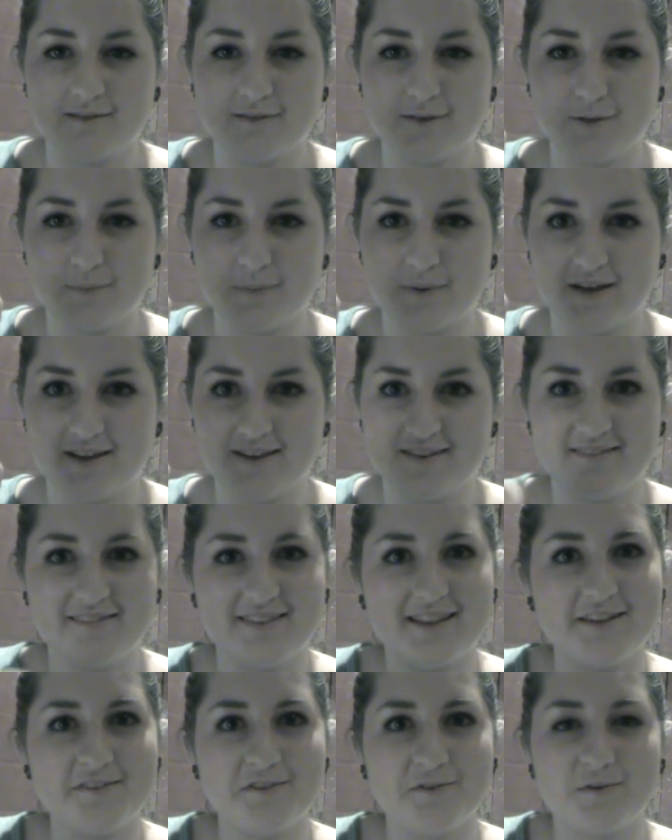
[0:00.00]
goodbye,
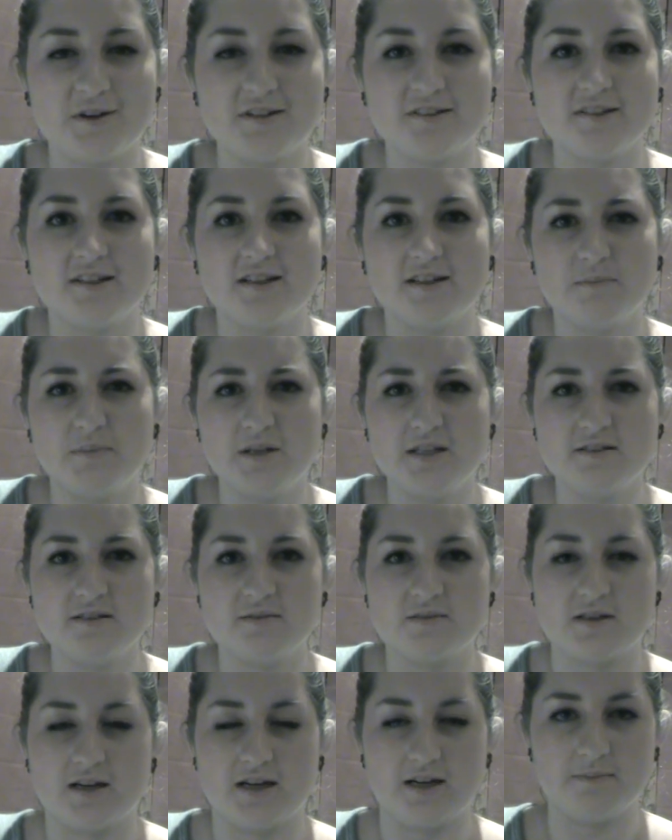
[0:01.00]
thanks for watching, please
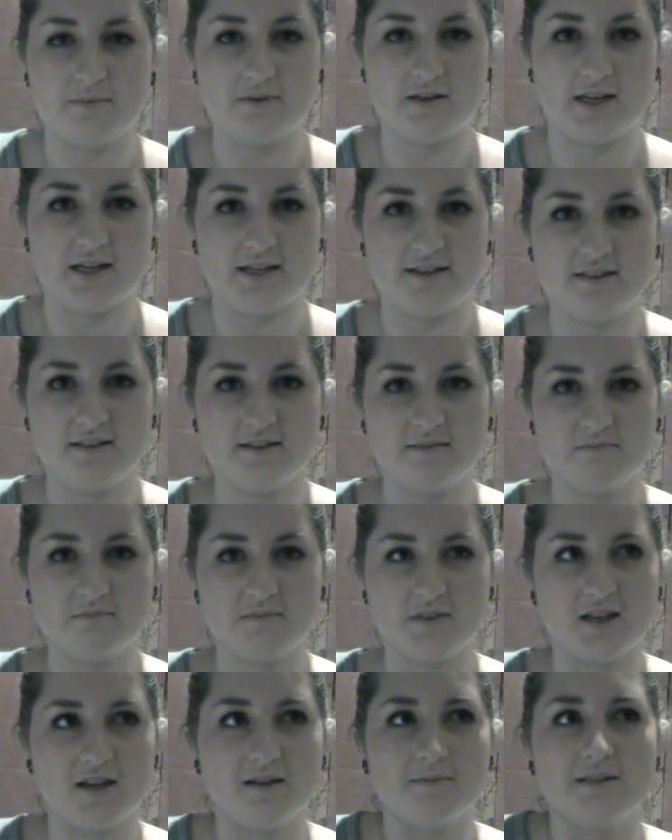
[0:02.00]
subscribe, like,
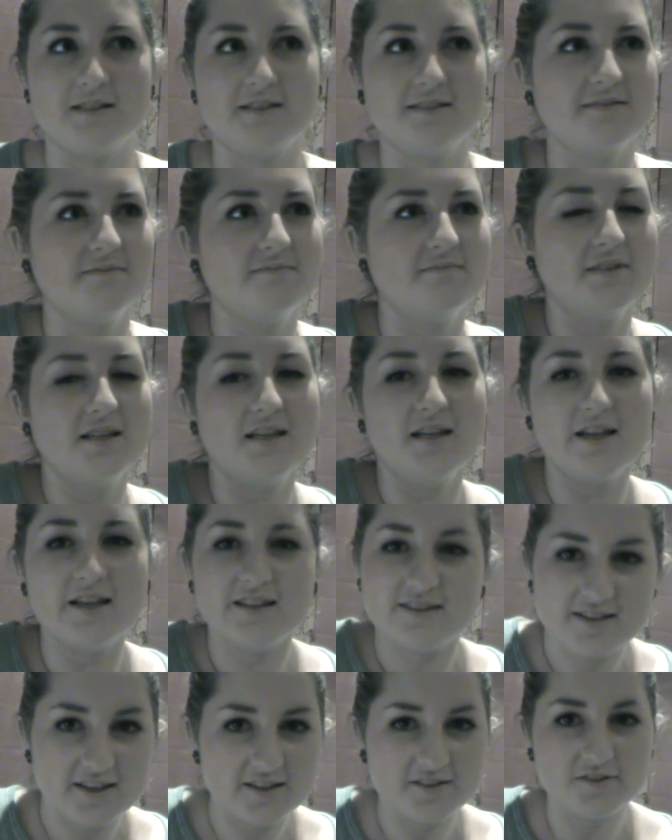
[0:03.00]
comment,
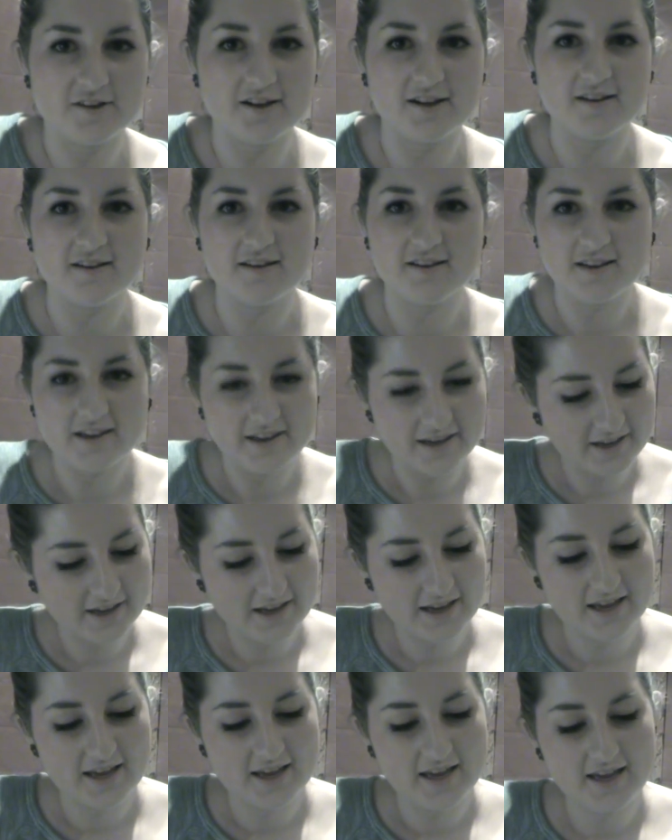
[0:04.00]
etc,
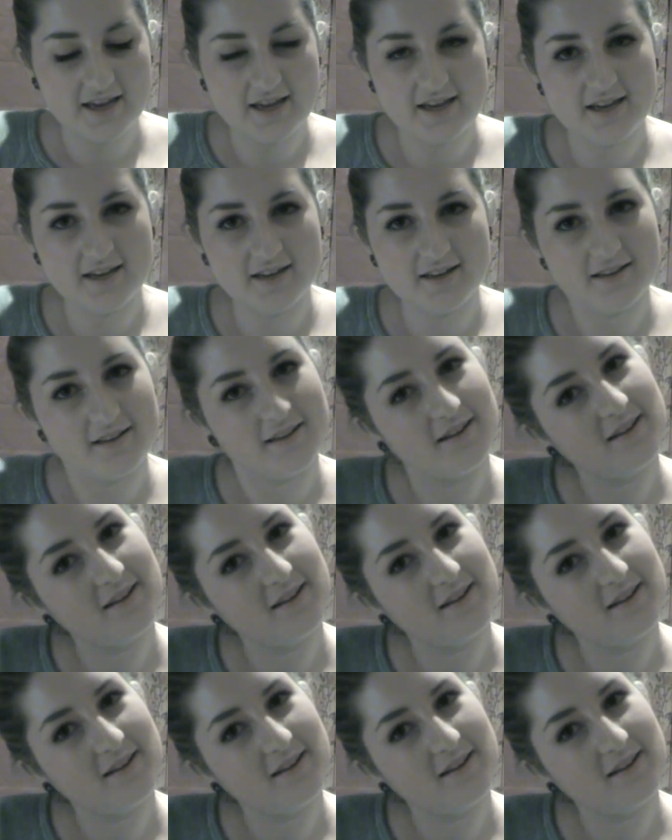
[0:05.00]
and